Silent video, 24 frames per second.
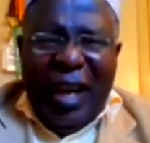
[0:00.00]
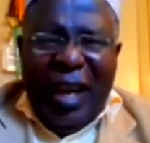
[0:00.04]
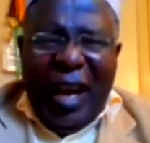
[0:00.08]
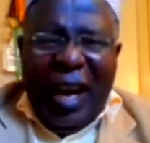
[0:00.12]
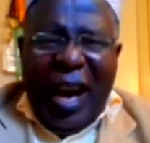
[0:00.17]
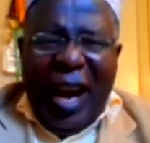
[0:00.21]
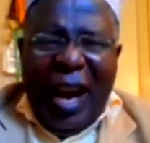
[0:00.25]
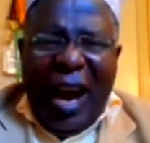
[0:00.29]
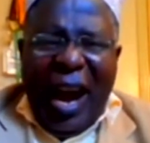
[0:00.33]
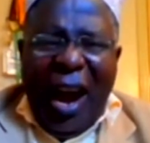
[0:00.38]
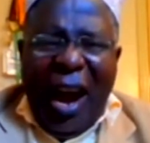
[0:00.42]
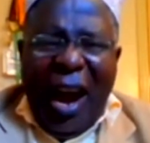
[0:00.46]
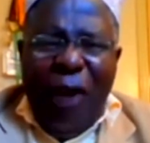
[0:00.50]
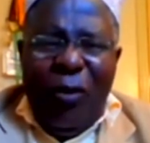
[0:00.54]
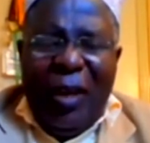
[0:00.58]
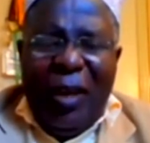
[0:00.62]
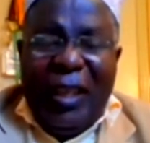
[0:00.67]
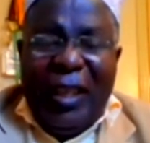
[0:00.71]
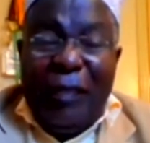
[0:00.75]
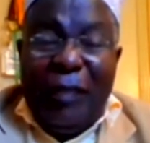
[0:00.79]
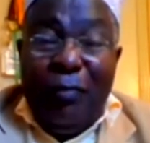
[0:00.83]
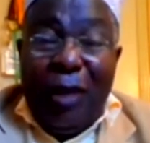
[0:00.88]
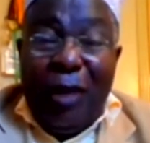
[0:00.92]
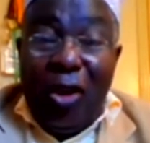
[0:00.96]
How will
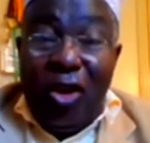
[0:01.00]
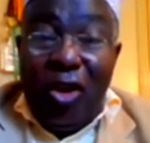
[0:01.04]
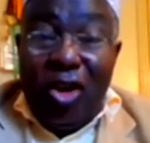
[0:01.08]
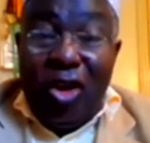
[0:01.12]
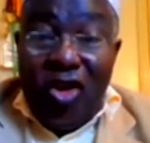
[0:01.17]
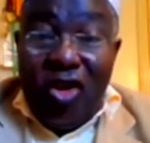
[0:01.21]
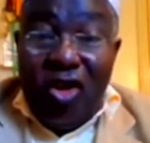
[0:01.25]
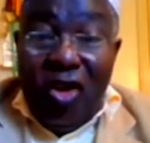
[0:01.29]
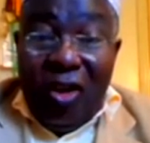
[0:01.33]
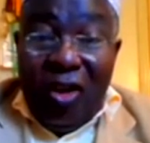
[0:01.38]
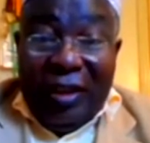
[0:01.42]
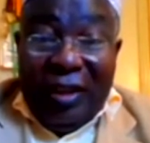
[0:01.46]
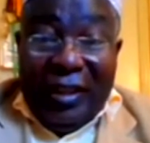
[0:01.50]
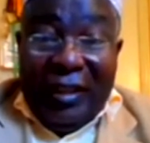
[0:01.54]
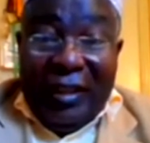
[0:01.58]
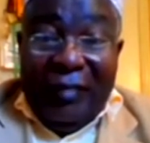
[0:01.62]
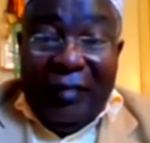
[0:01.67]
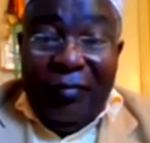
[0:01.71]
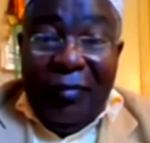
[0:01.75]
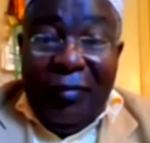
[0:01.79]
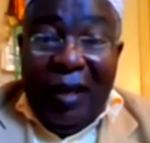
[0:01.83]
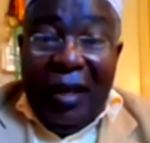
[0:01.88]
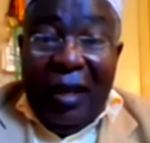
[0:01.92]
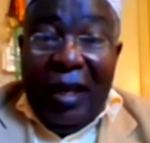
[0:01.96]
it be controlled?
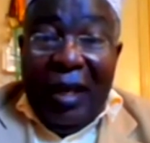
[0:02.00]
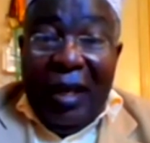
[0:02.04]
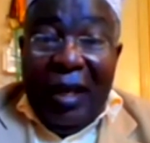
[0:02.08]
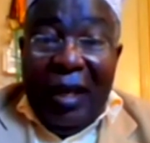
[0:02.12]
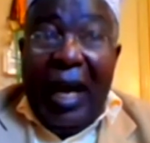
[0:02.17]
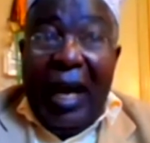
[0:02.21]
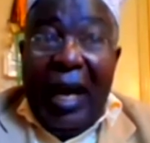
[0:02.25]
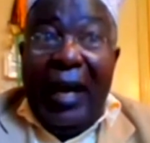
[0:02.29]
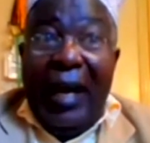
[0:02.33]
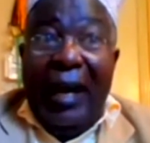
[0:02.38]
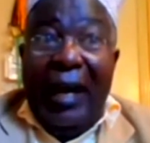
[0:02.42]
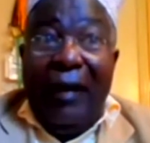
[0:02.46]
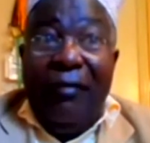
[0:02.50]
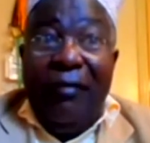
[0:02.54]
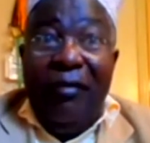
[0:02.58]
Uh,